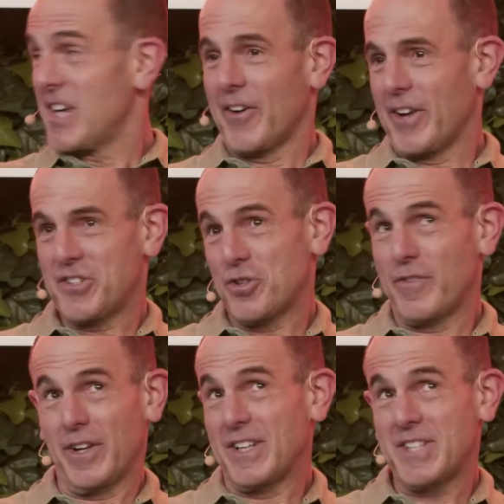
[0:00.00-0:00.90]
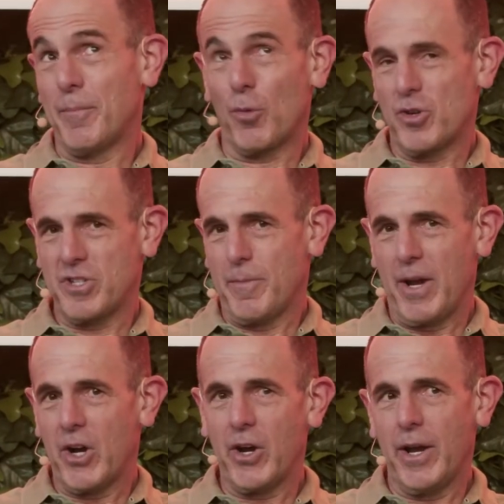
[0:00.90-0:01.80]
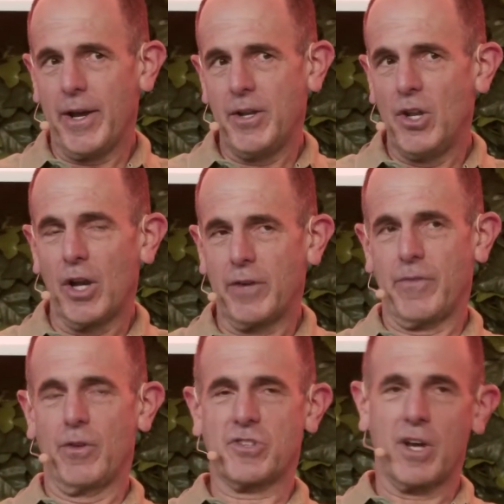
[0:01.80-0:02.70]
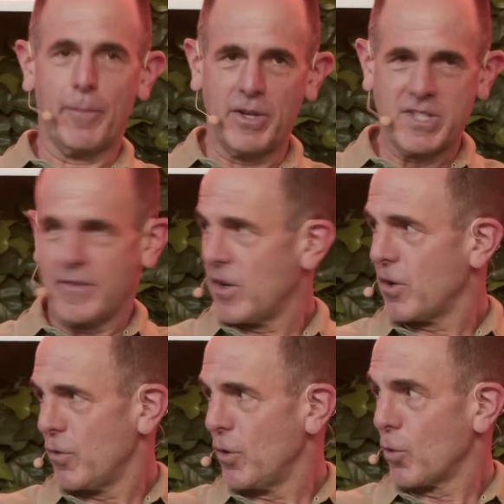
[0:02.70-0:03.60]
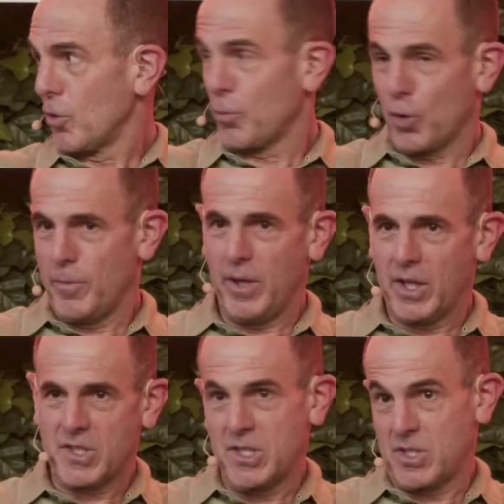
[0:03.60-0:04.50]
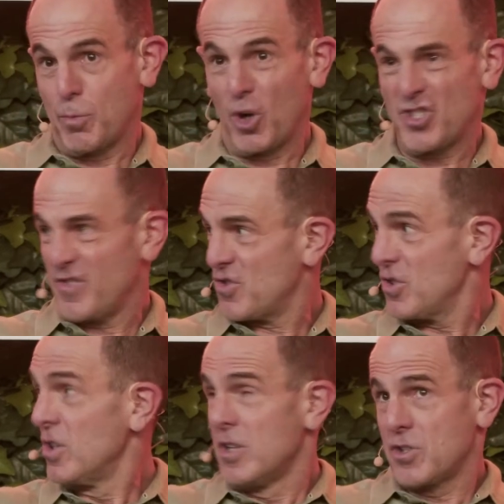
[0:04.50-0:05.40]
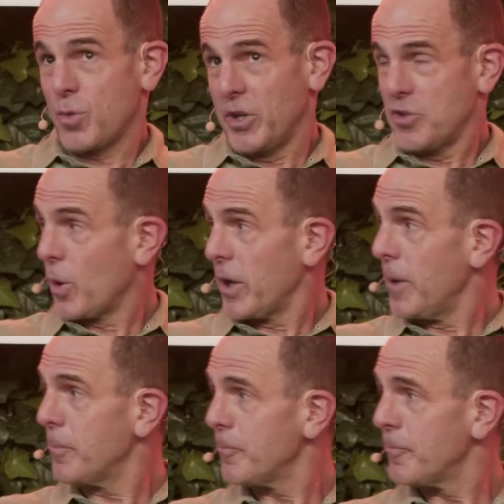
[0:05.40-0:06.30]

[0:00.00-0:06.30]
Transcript: out. I serve on 10 boards in the Bay Area, and none of those companies have done a real world board meeting since March of 2020.